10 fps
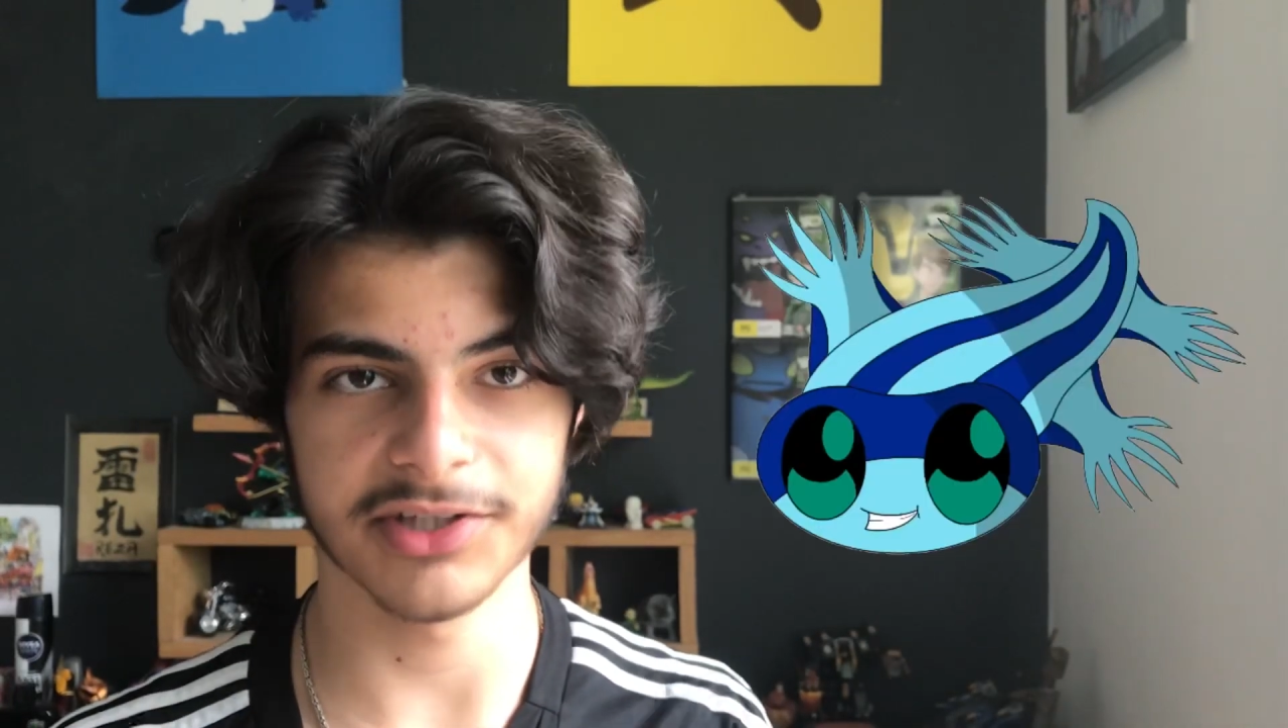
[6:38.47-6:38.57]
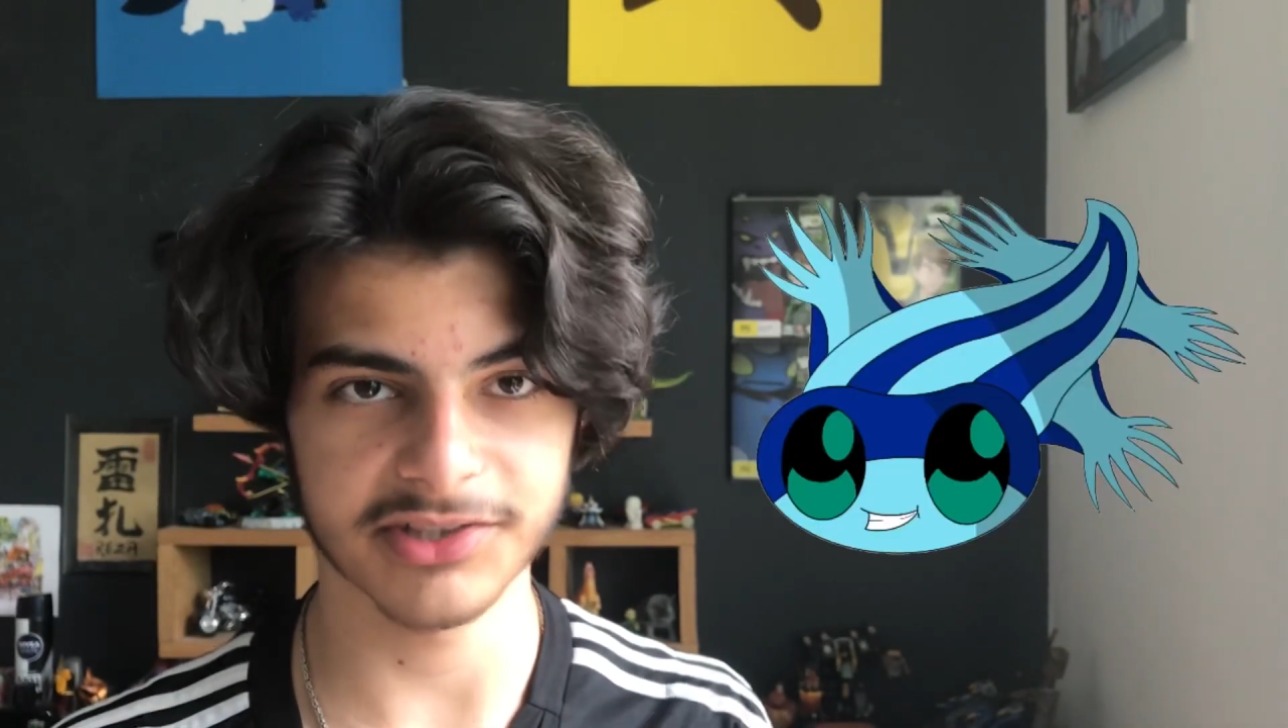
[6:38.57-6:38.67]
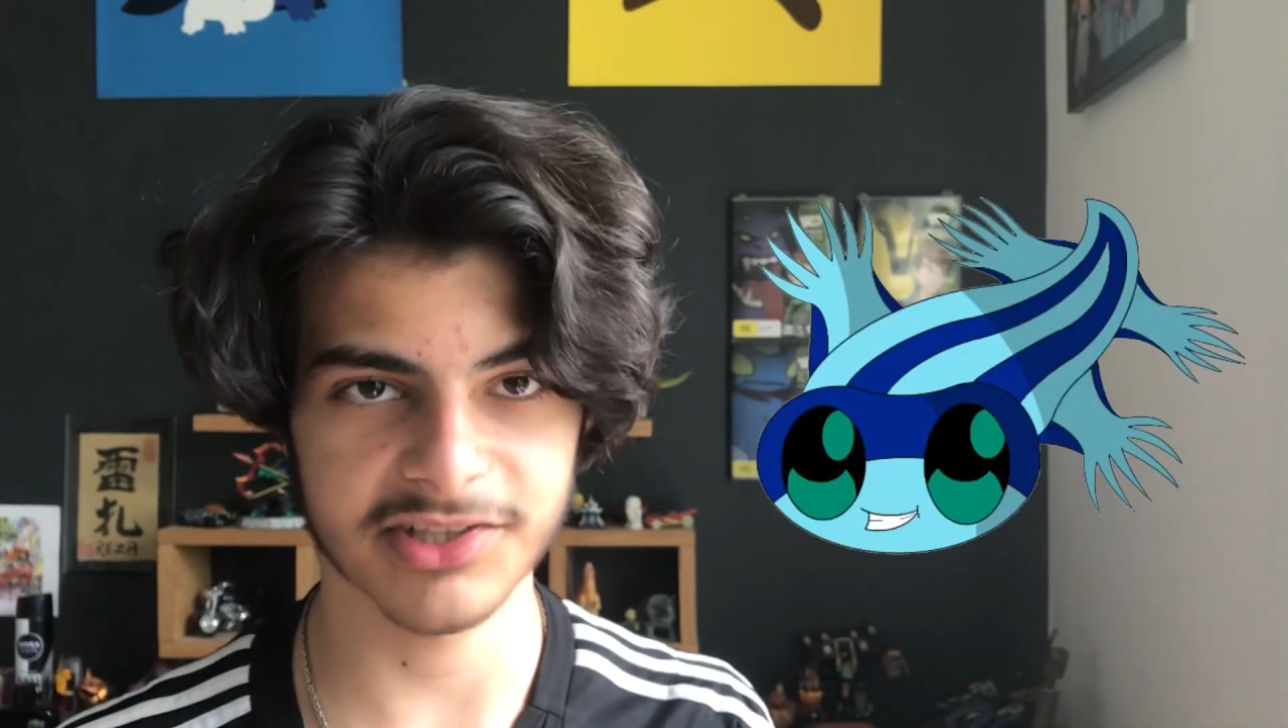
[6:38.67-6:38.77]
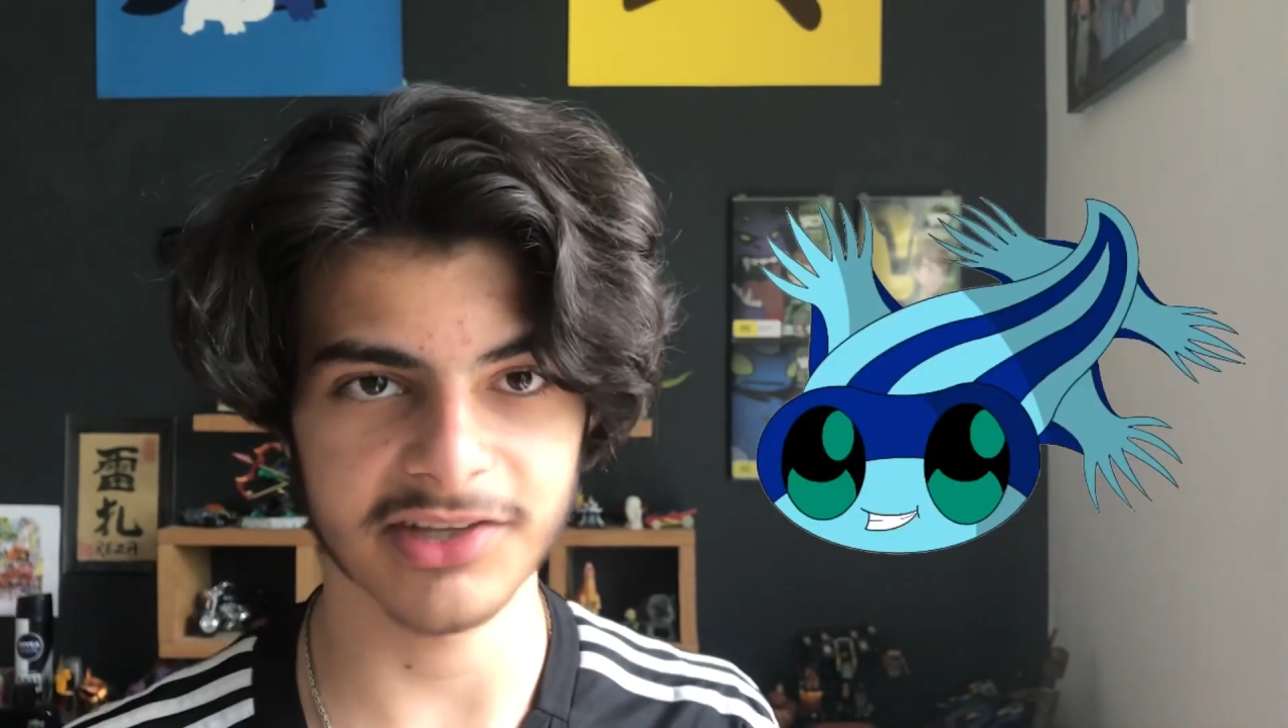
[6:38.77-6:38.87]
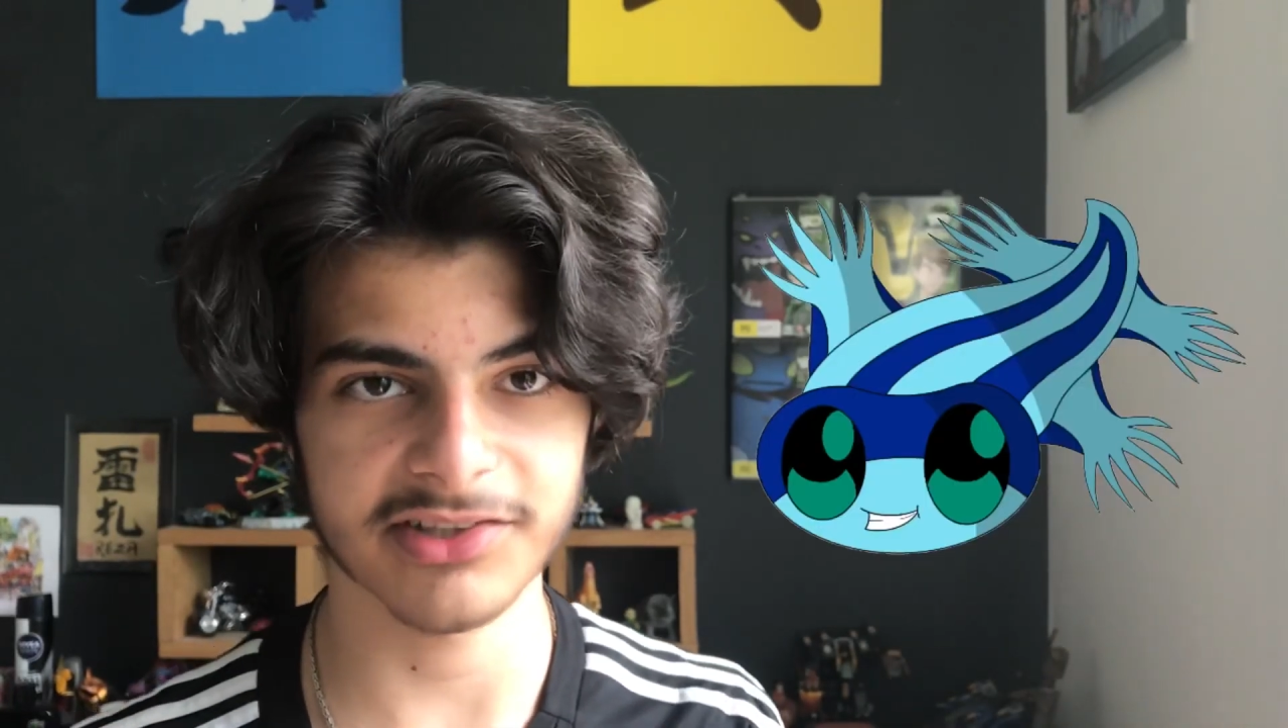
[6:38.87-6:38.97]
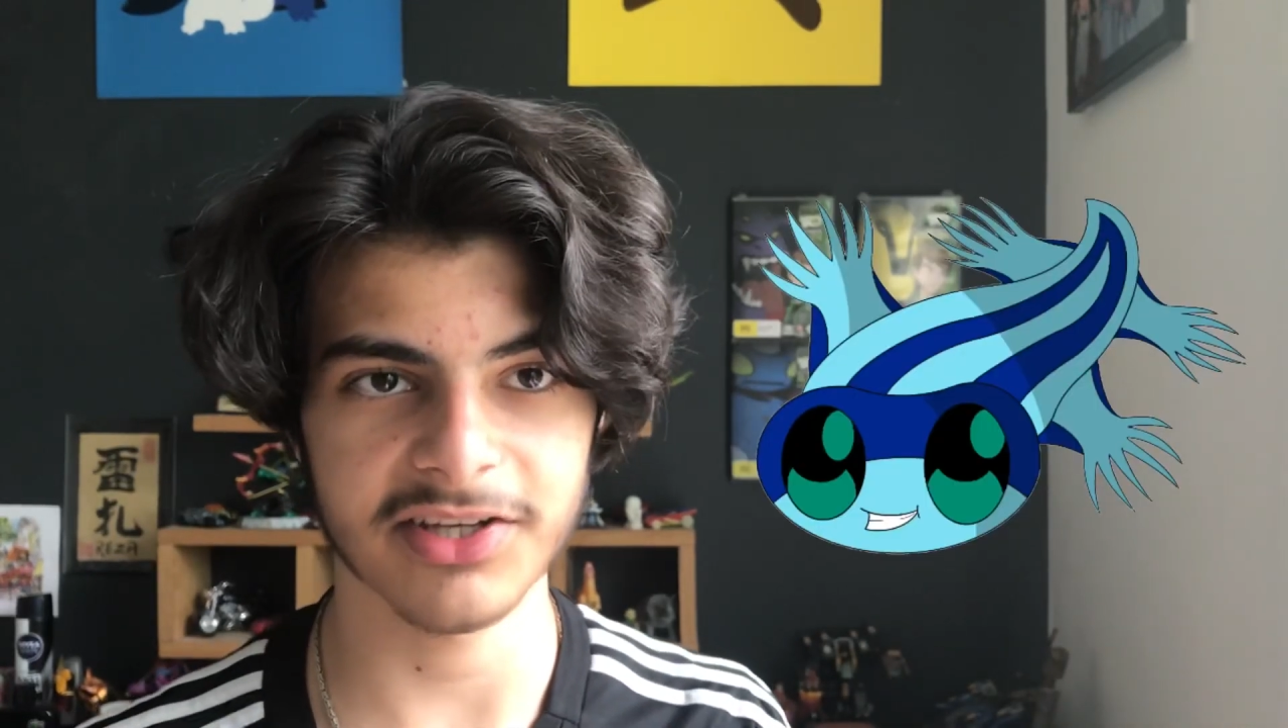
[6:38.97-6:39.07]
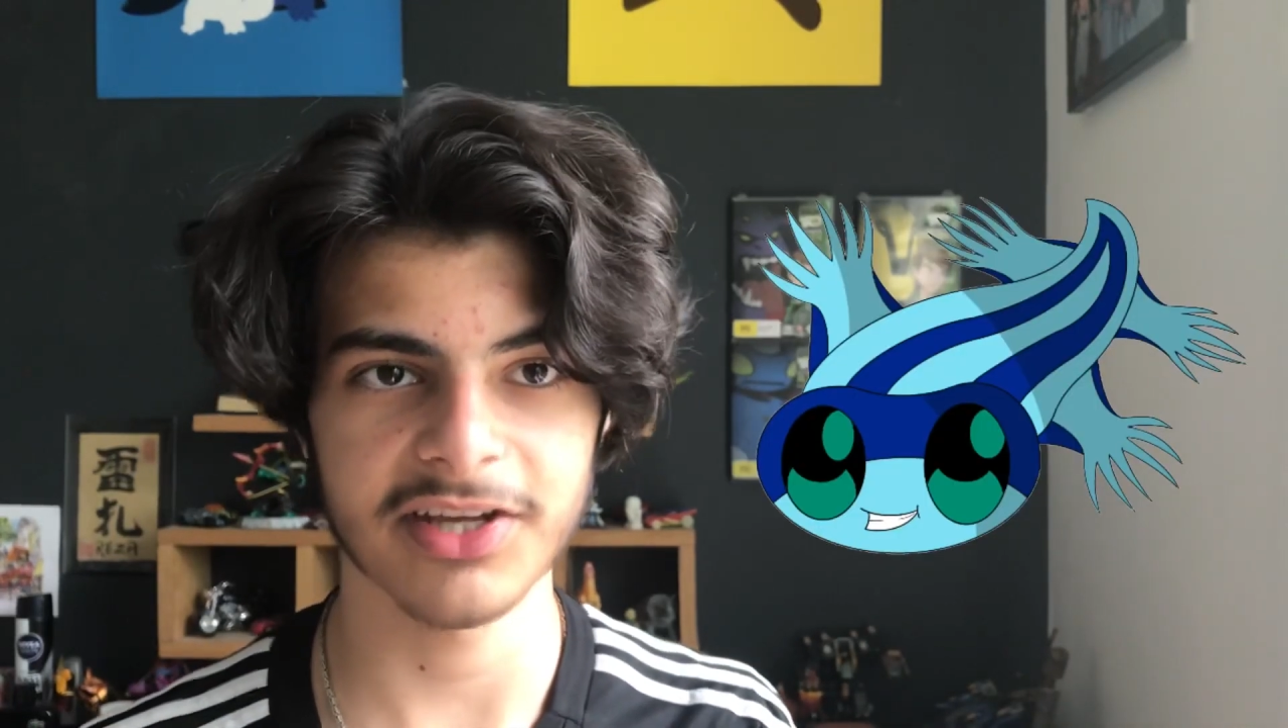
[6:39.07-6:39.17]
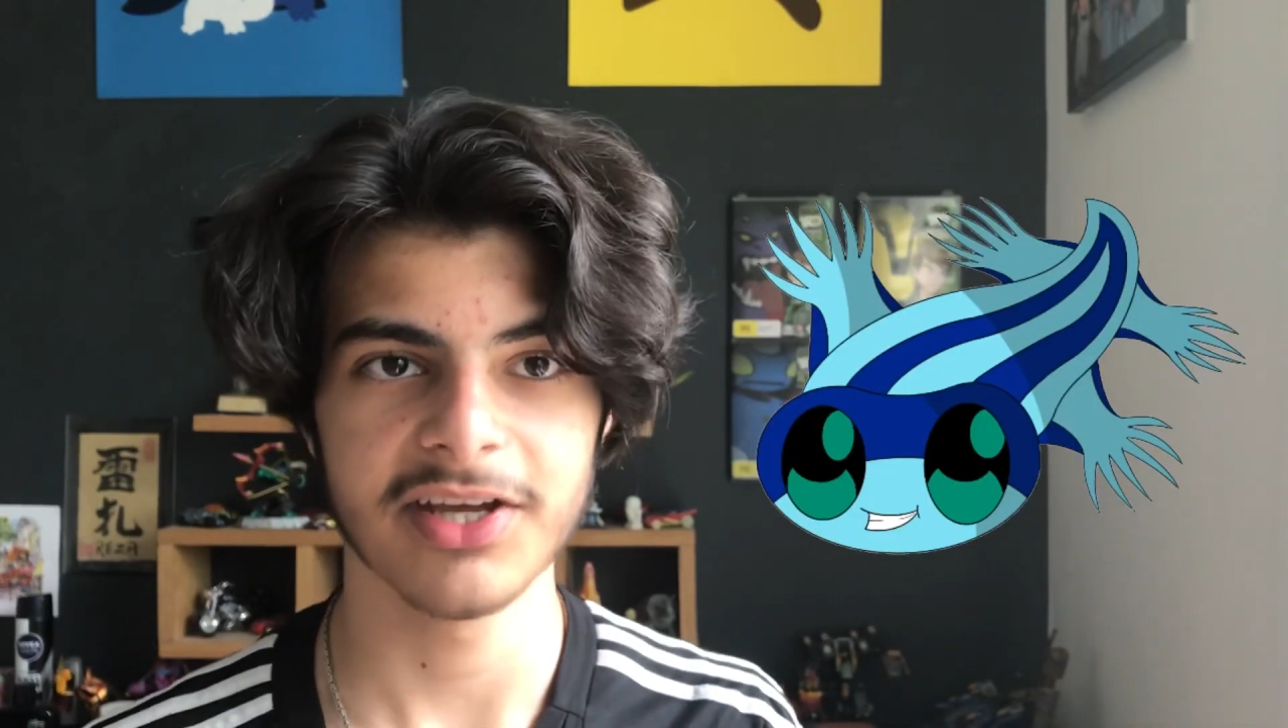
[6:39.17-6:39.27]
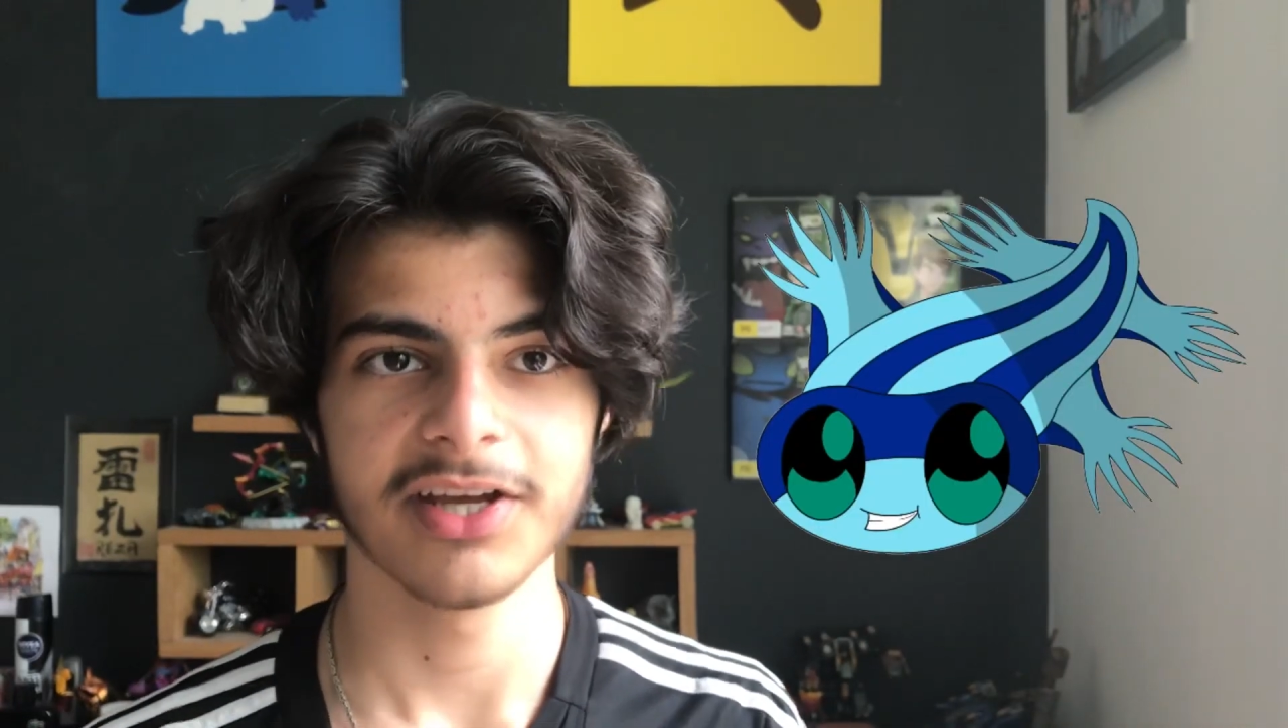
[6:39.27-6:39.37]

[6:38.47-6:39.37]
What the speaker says: disgusting.